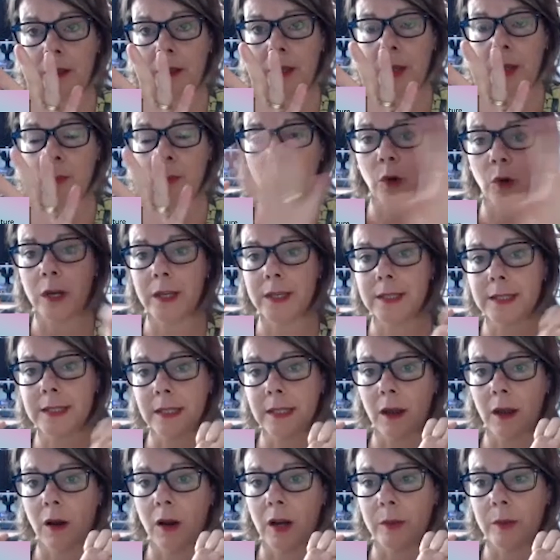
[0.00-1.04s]

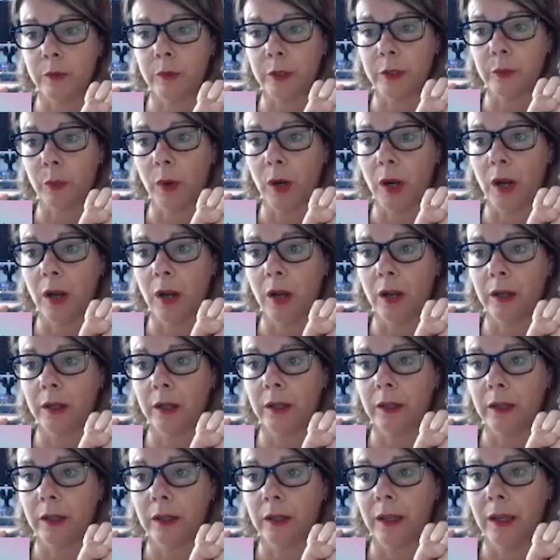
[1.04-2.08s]
embracing hybrid work
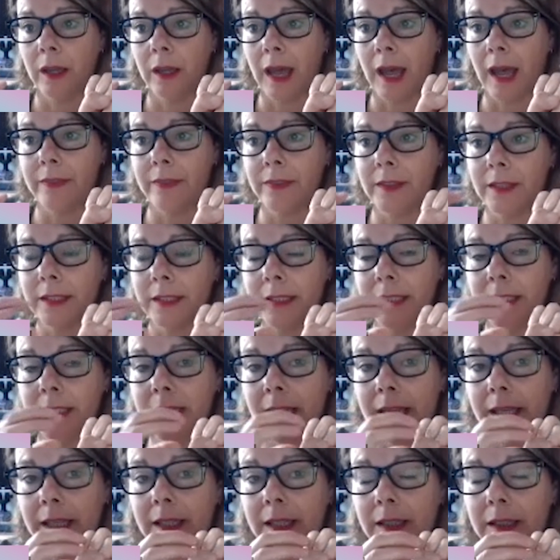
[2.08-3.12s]
and the
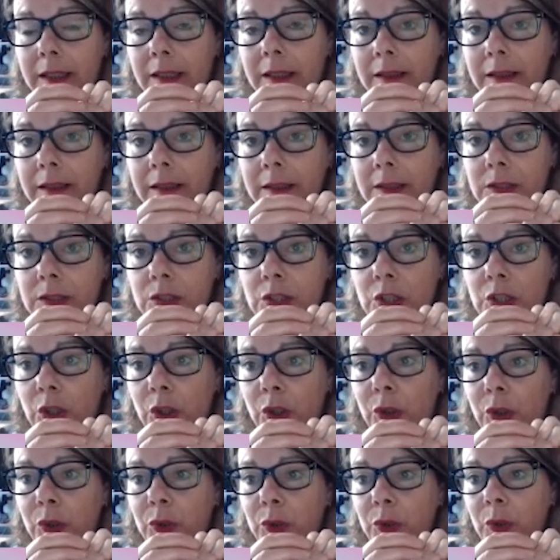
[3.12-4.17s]
link
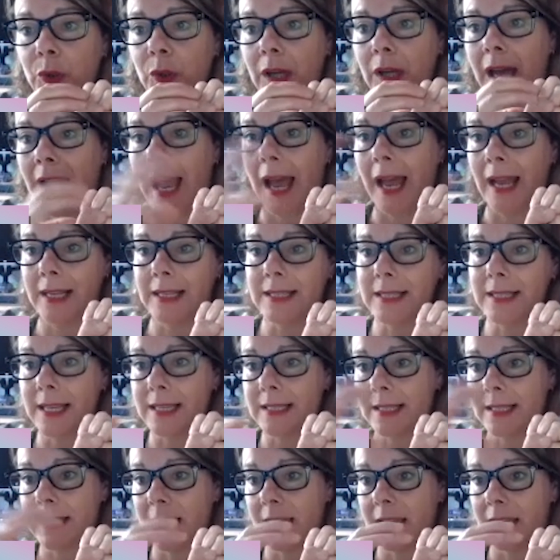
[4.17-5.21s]
to
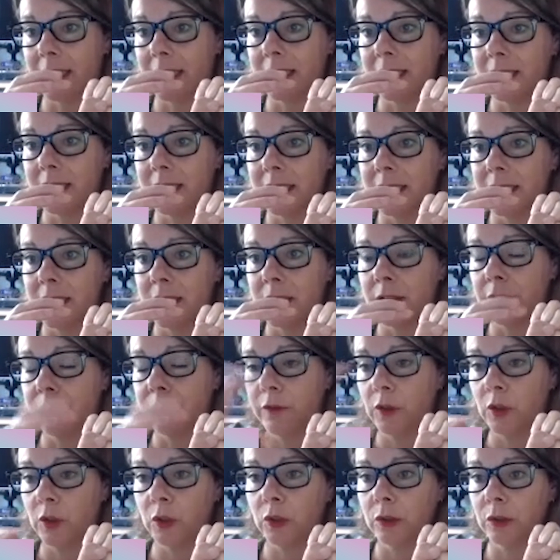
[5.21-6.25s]
accessing the
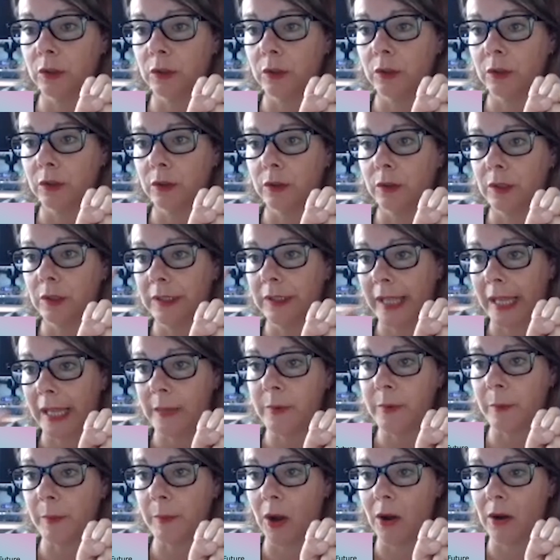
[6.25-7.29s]
full
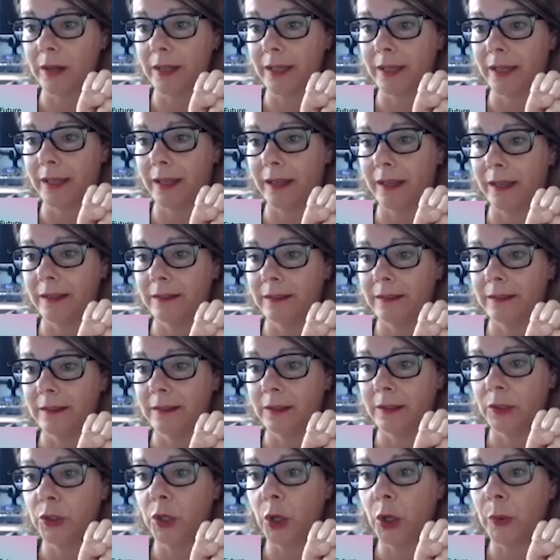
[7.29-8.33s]
labor market.
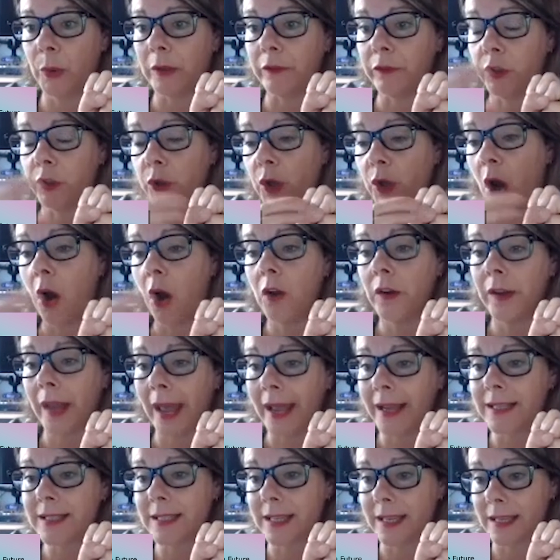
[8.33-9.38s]
You know, if you can't
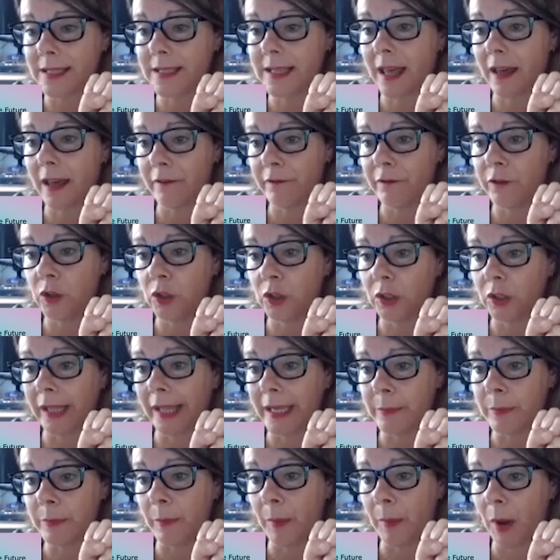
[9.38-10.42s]
access that full
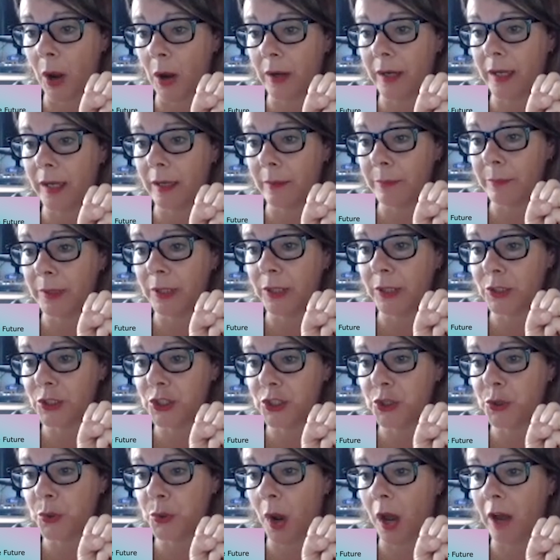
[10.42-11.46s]
labor market
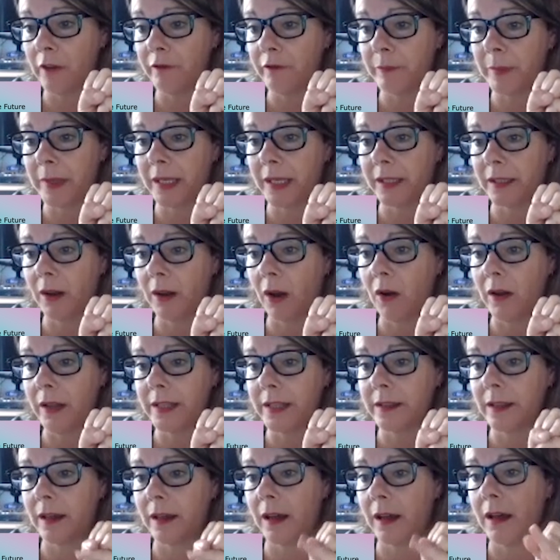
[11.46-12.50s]
because you have been
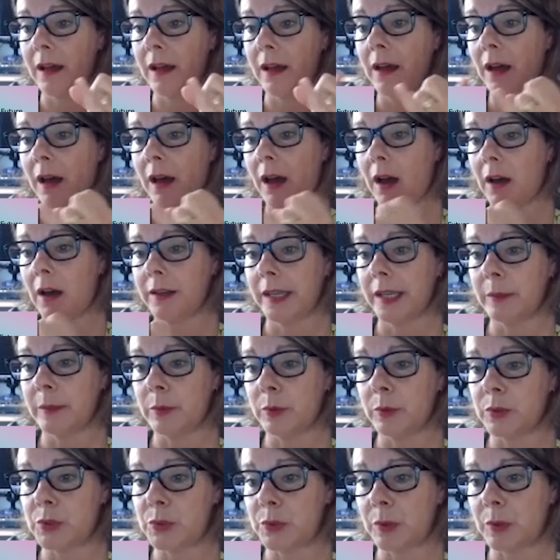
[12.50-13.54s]
either
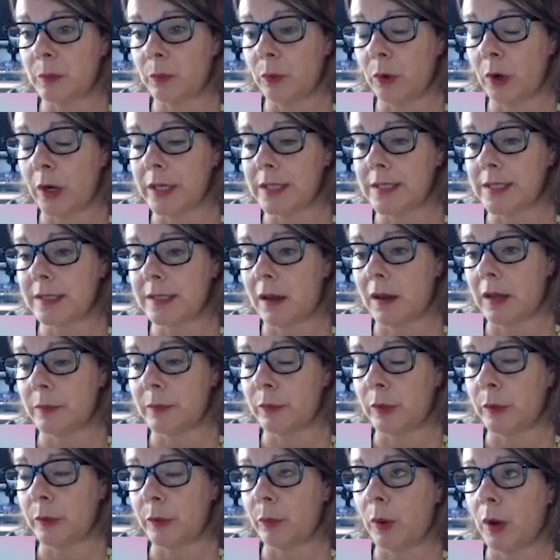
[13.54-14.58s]
unable to embrace
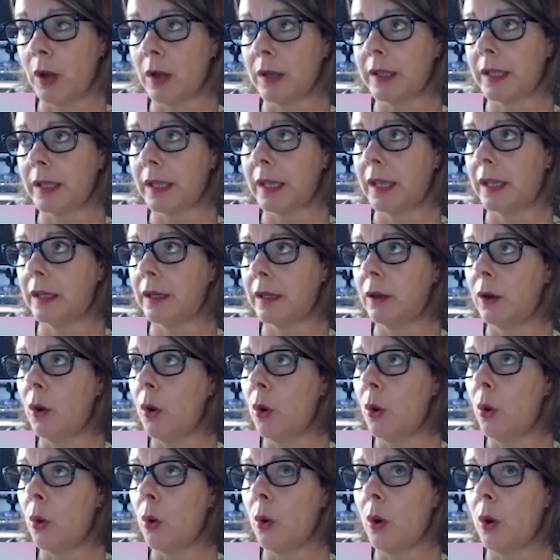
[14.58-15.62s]
hybrid working
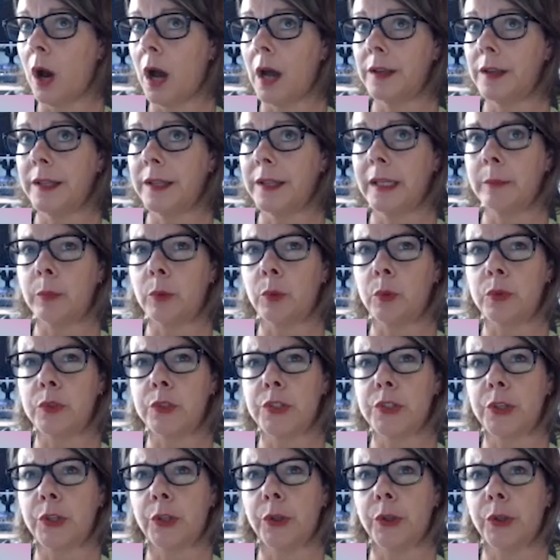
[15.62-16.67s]
or unable
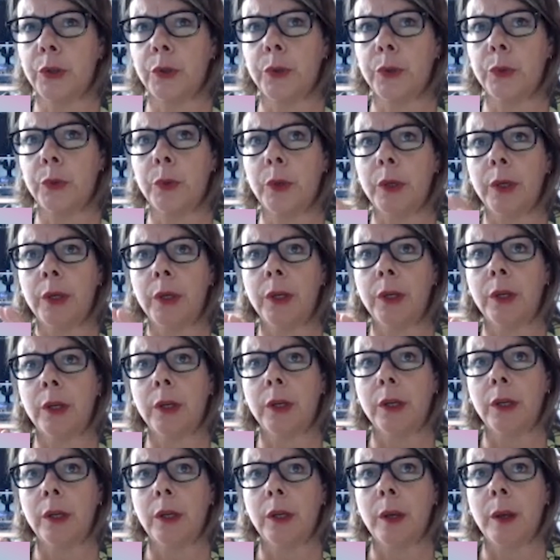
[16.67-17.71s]
to
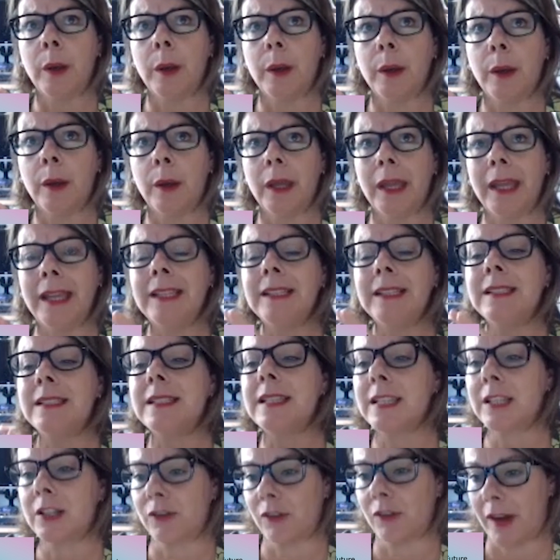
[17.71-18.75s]

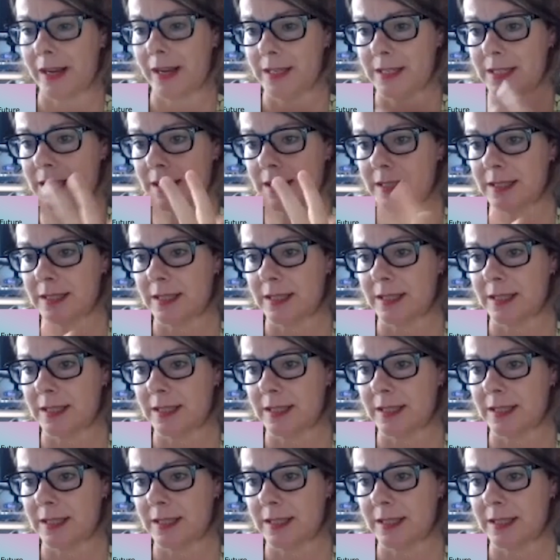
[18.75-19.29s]
integrate it